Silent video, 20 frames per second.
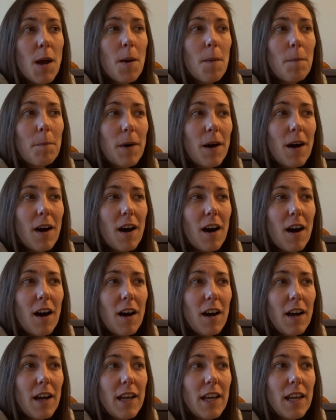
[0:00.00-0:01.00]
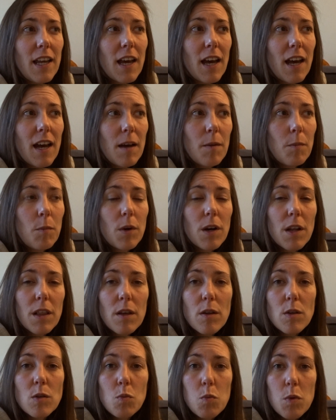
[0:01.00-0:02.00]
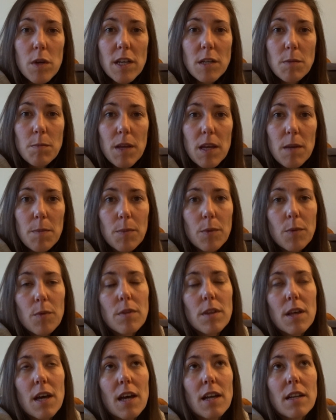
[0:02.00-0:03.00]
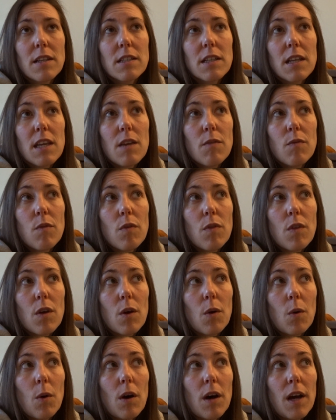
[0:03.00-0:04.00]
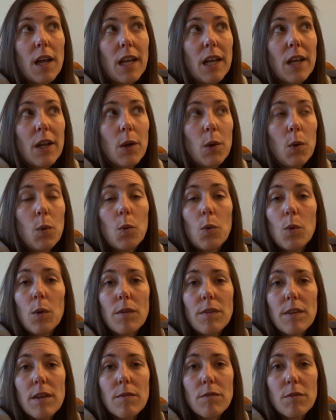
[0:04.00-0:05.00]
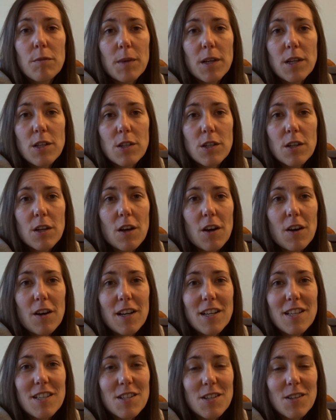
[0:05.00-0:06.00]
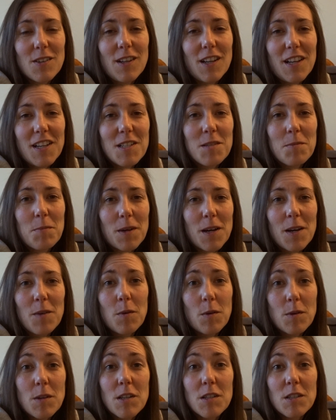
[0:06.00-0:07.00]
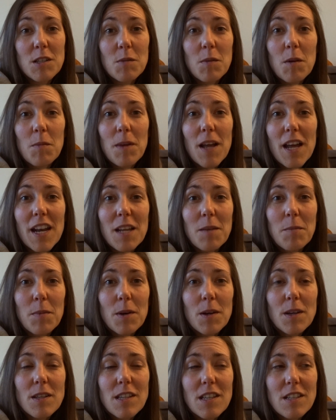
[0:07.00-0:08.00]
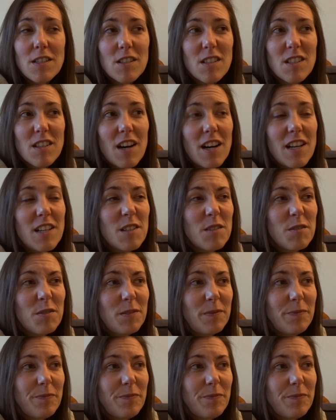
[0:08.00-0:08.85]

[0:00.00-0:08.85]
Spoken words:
But I am one of those weird people that even though I know all of the information, I still like to buy Walt Disney World planning books. It just kind of,